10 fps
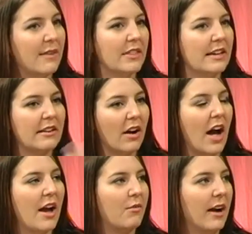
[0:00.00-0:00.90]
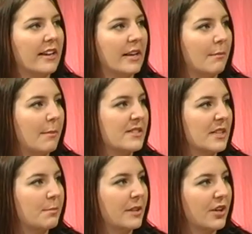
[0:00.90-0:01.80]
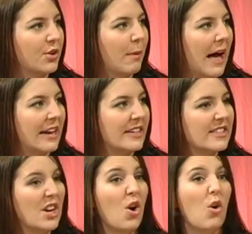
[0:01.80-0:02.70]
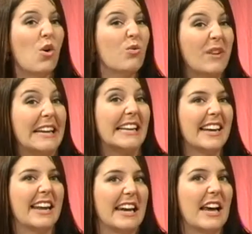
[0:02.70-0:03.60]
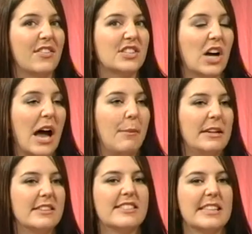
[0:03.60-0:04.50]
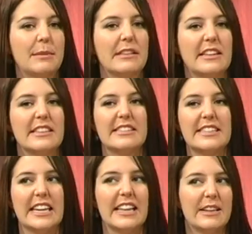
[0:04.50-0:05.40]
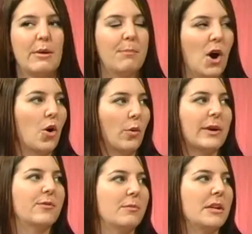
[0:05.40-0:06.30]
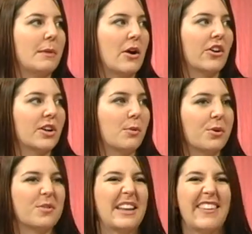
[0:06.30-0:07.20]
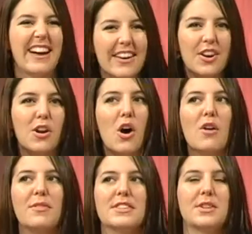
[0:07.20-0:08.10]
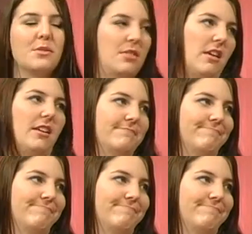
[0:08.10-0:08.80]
even the higher ranking members of the political parties. Or really at any other time. It is something that is, I think we're borrowing from the American model there, and I don't know if it's a good thing.